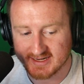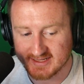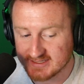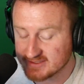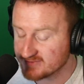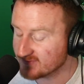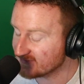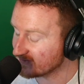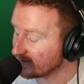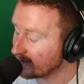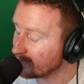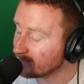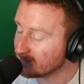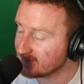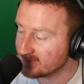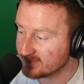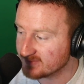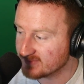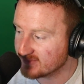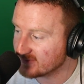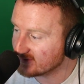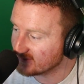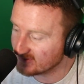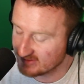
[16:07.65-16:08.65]
He's
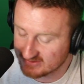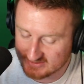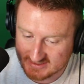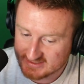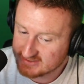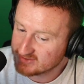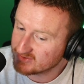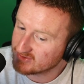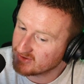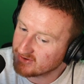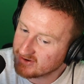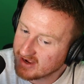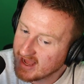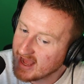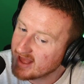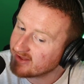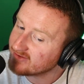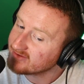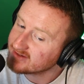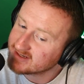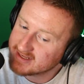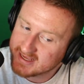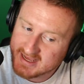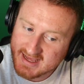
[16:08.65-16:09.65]
a Long
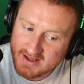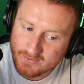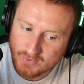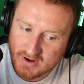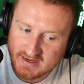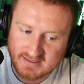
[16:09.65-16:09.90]
Island kid,